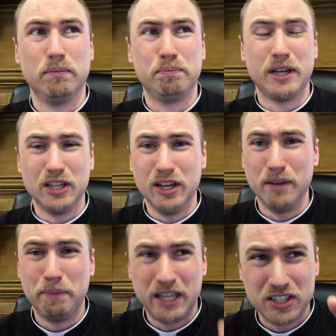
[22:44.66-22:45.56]

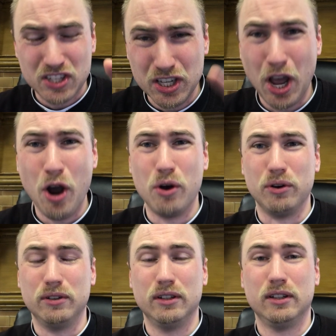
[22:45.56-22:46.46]
But because
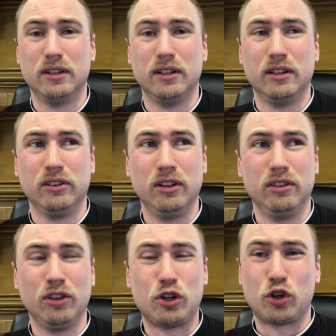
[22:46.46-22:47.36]
know
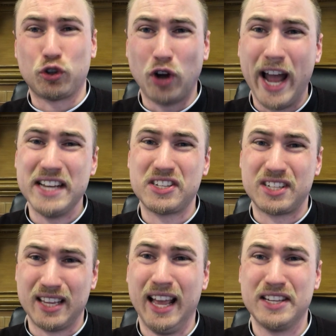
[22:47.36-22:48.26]
that
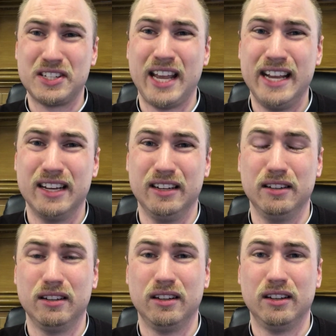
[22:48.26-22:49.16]
Christ has taken
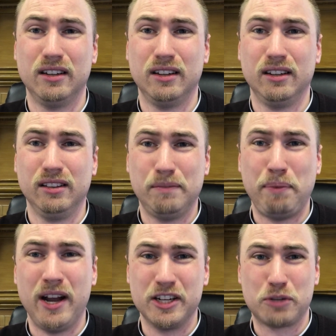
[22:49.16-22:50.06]
the
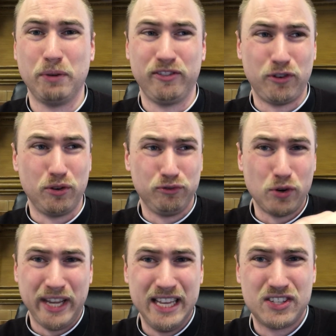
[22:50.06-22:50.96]
punishment
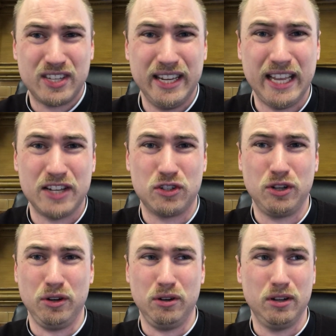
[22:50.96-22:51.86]
for his sin against
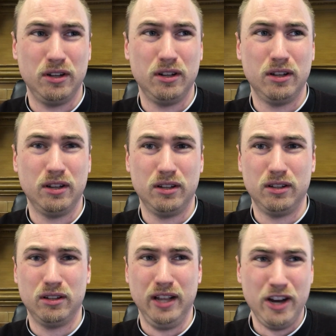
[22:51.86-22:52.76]
you
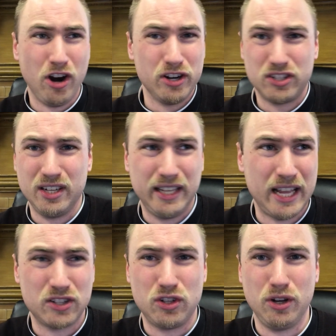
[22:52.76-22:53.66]
and her sin
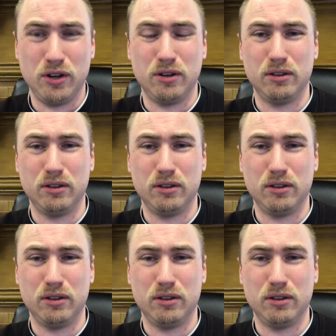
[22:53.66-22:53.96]
against you.